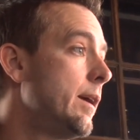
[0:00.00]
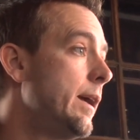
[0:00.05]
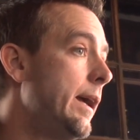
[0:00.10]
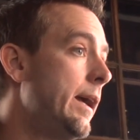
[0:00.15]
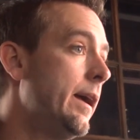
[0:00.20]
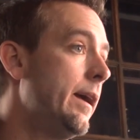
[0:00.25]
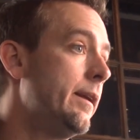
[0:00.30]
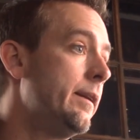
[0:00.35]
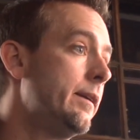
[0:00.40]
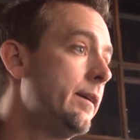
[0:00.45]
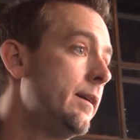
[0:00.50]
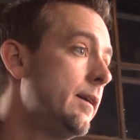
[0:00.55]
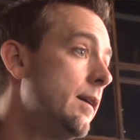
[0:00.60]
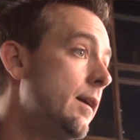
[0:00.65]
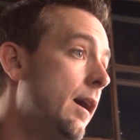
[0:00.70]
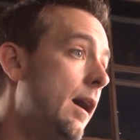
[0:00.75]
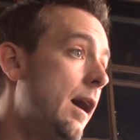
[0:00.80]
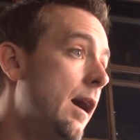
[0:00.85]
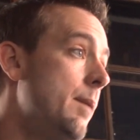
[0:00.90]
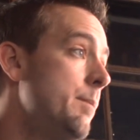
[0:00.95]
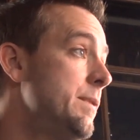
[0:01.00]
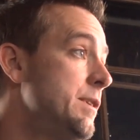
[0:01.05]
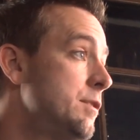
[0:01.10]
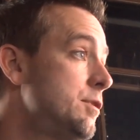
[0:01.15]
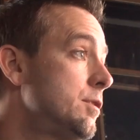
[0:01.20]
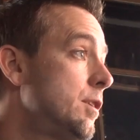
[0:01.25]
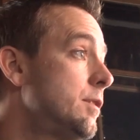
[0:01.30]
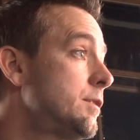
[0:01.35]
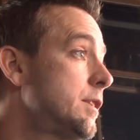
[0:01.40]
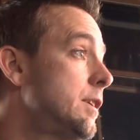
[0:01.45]
and I'm
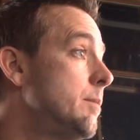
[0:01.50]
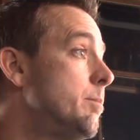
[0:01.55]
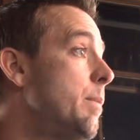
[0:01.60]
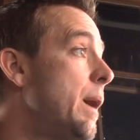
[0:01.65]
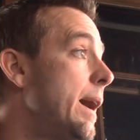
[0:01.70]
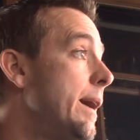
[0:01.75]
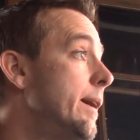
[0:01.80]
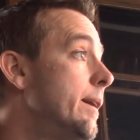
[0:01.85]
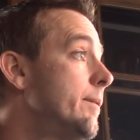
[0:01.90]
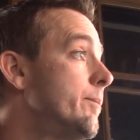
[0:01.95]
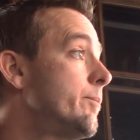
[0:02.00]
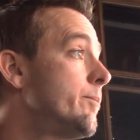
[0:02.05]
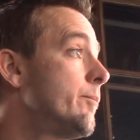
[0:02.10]
insulted by it.